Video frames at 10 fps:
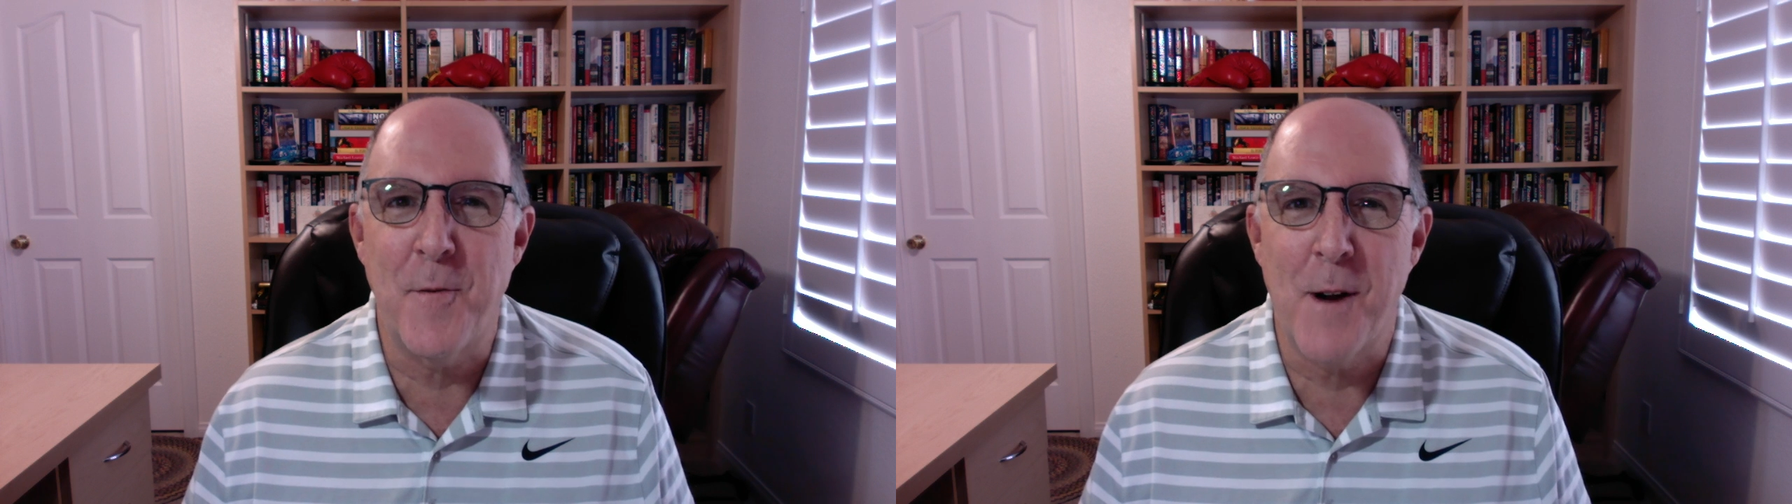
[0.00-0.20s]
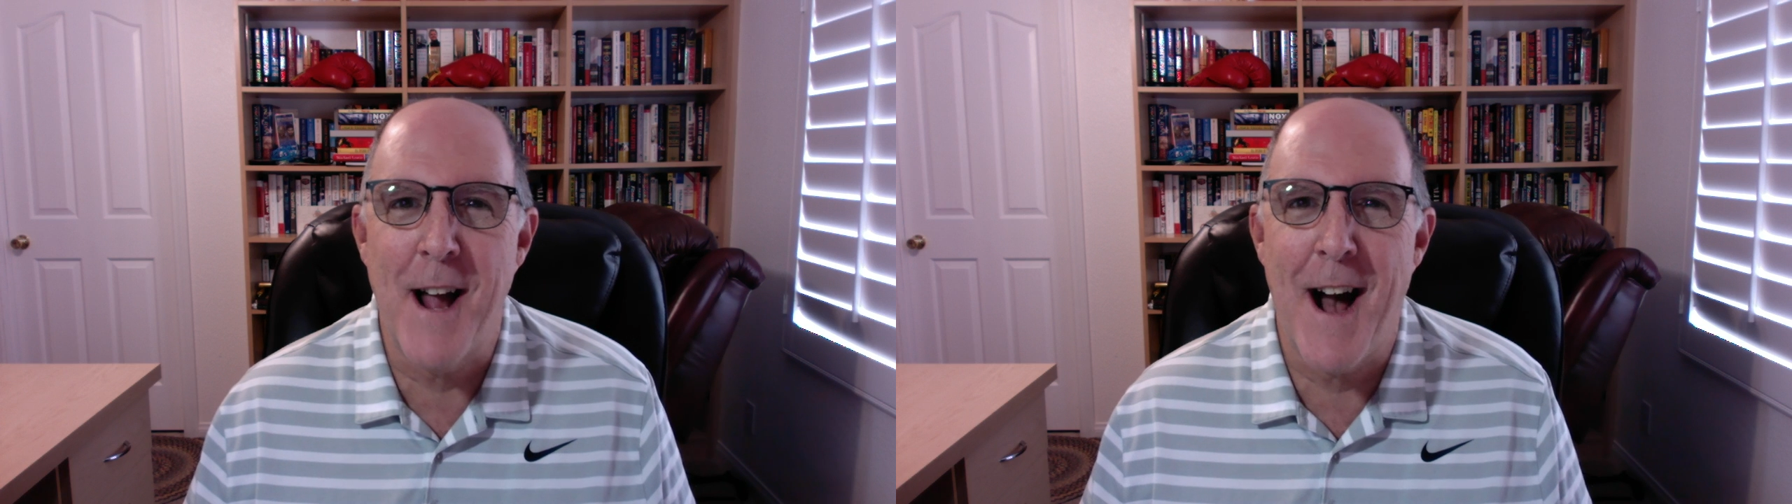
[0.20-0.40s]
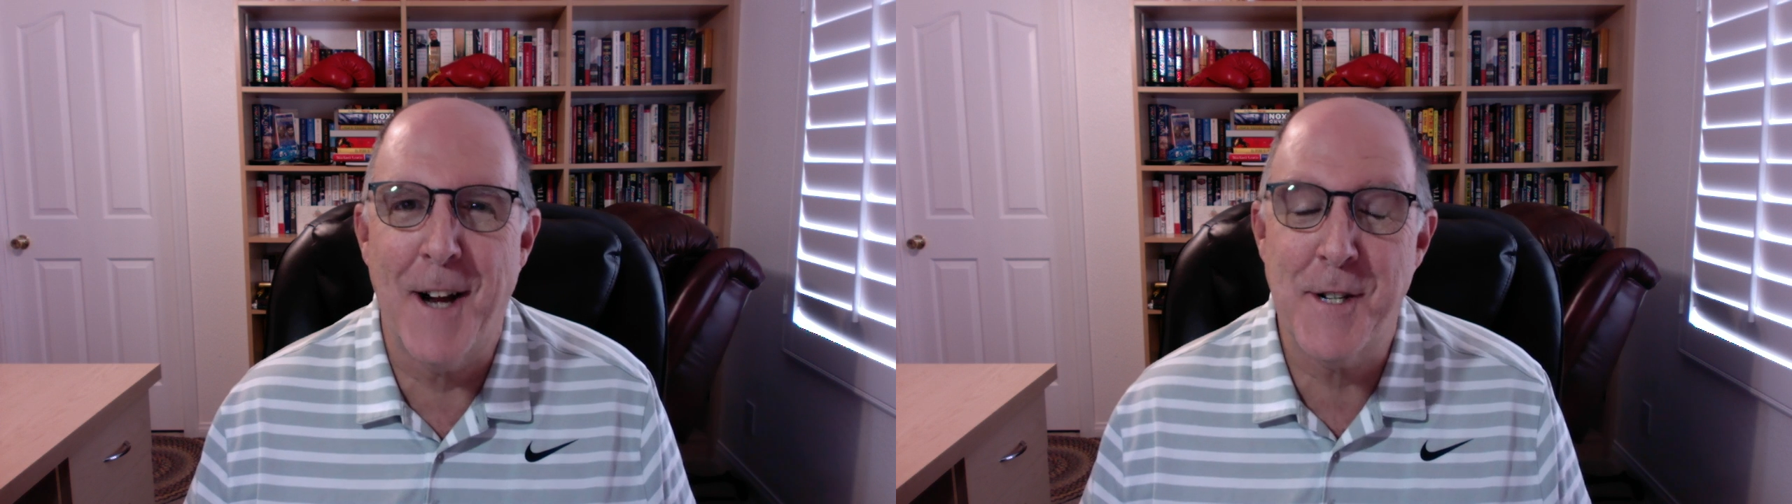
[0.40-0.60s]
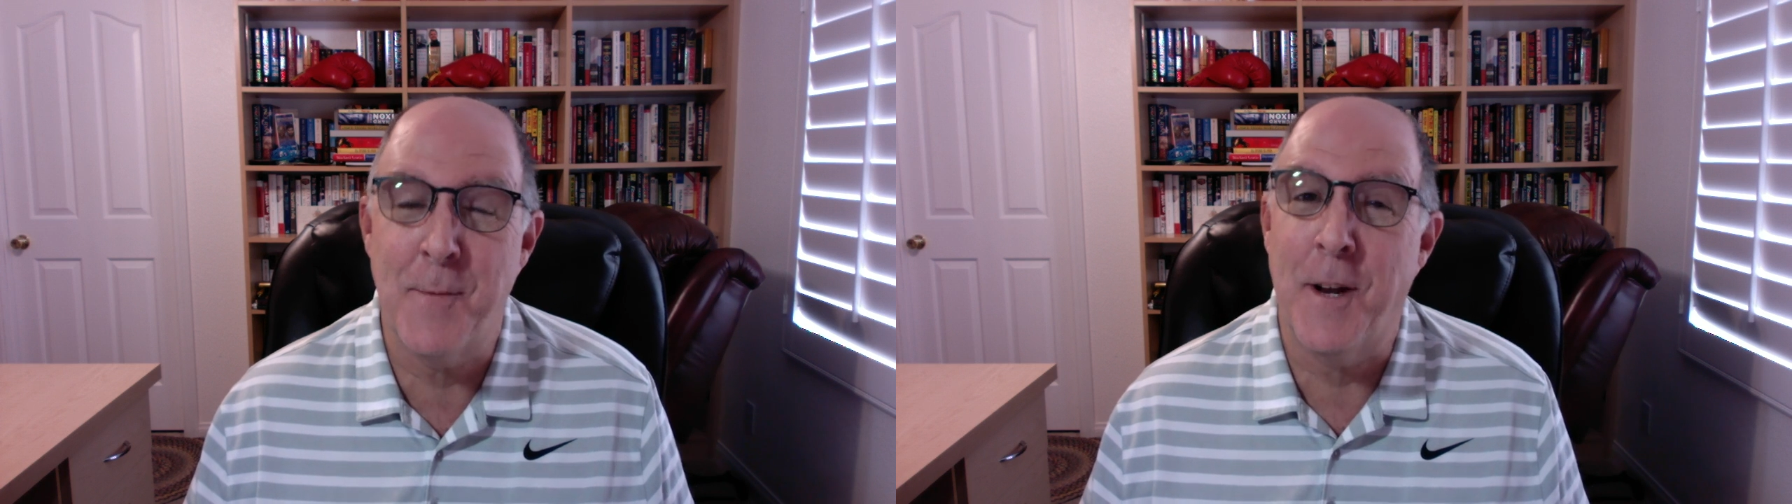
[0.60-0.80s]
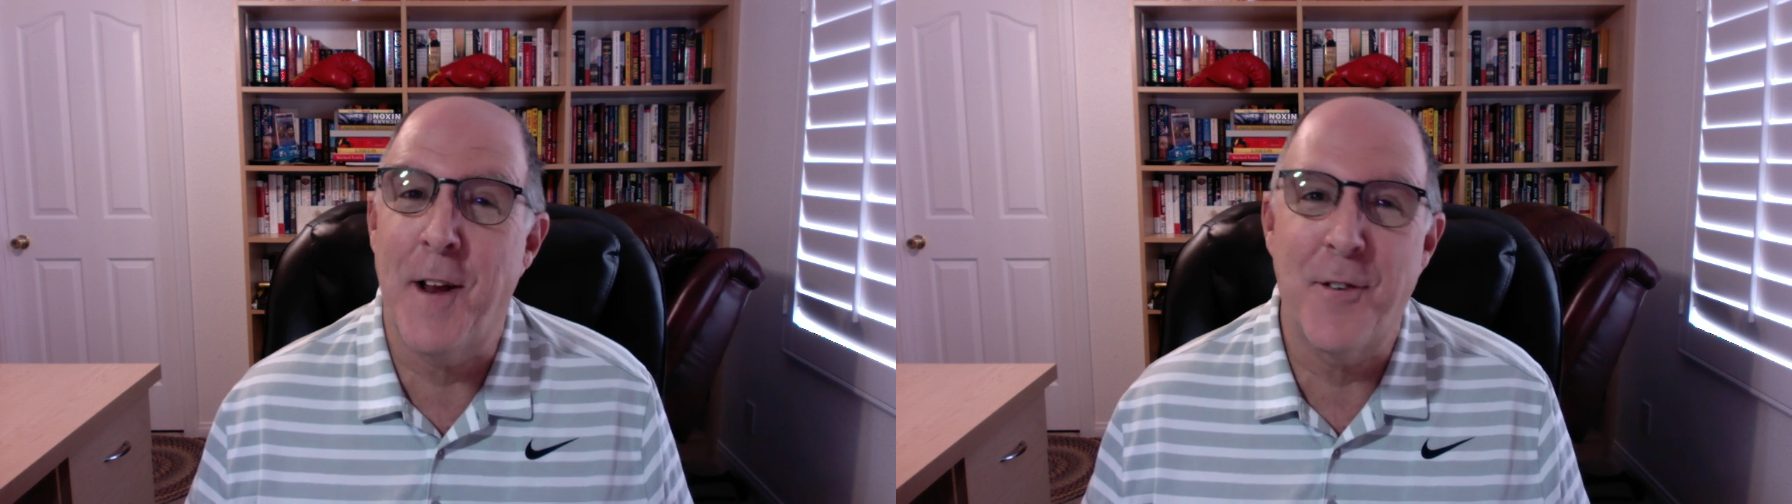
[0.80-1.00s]
reaction
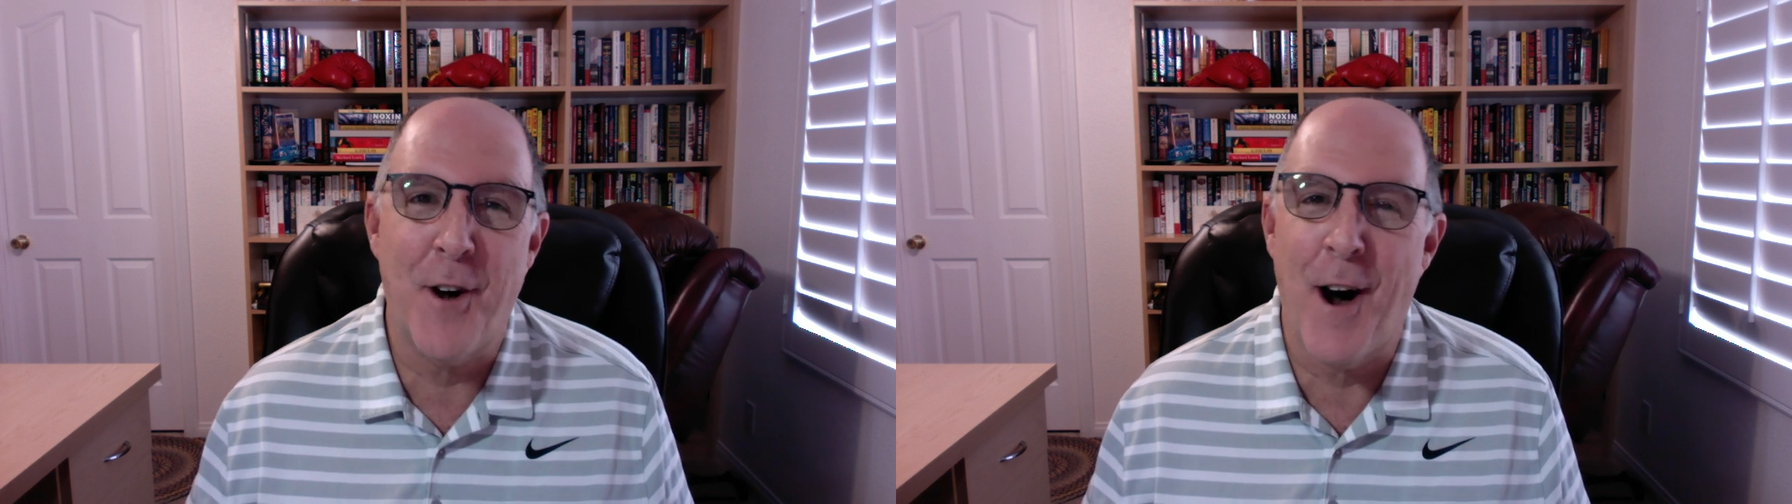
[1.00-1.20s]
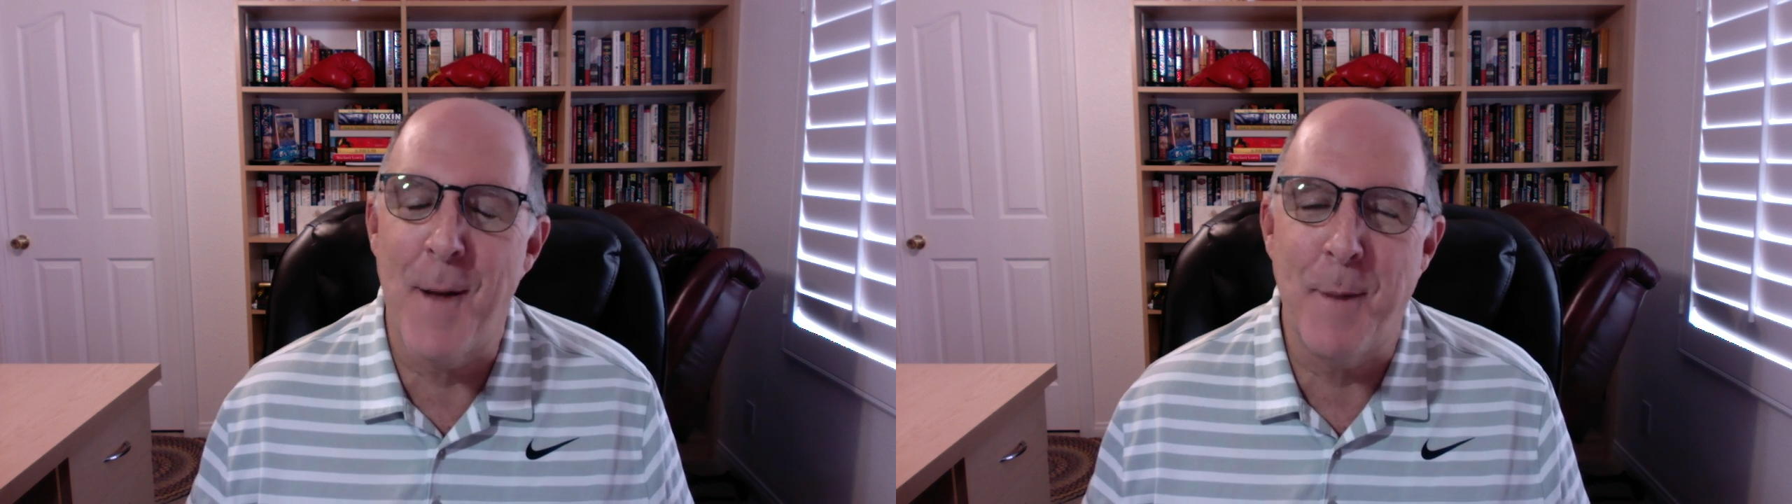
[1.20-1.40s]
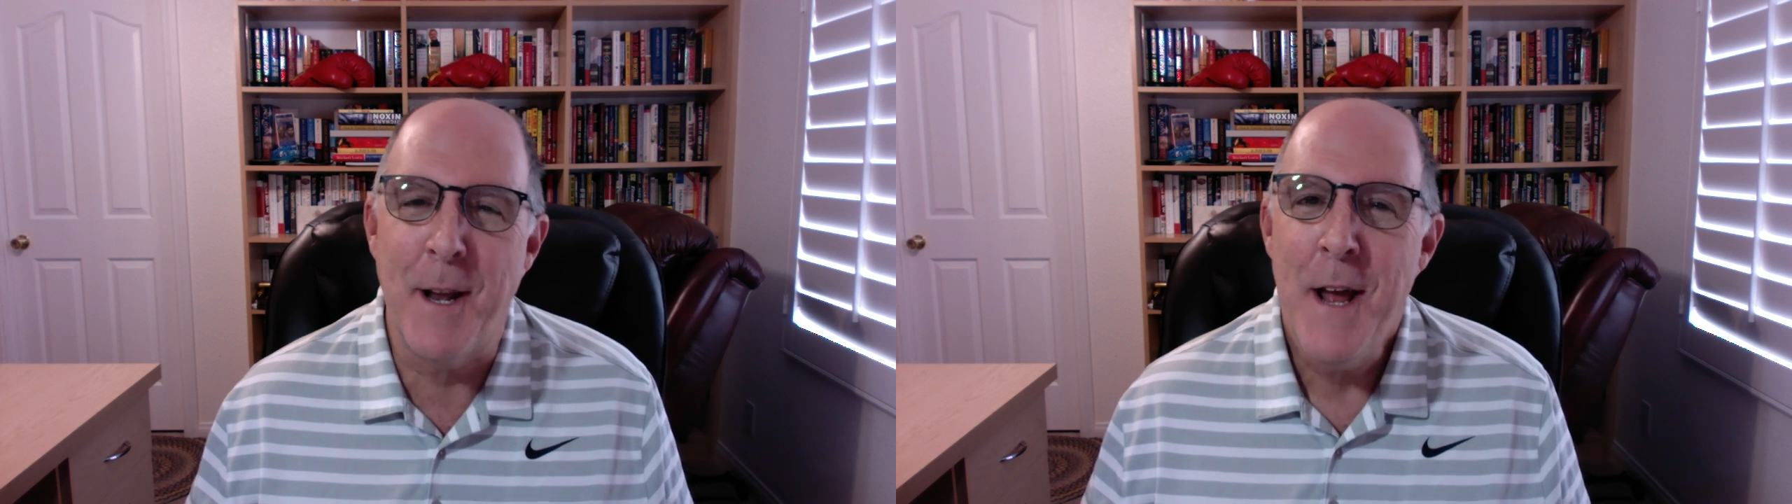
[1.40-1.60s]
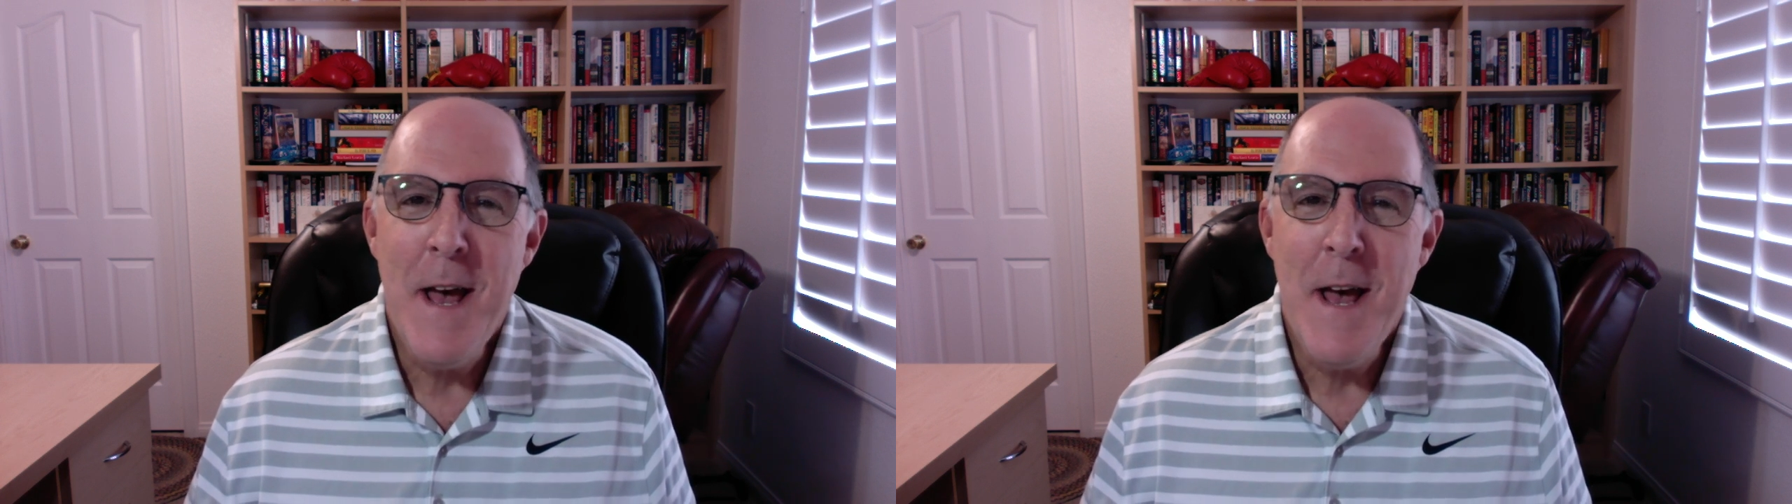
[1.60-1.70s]
when I saw it, but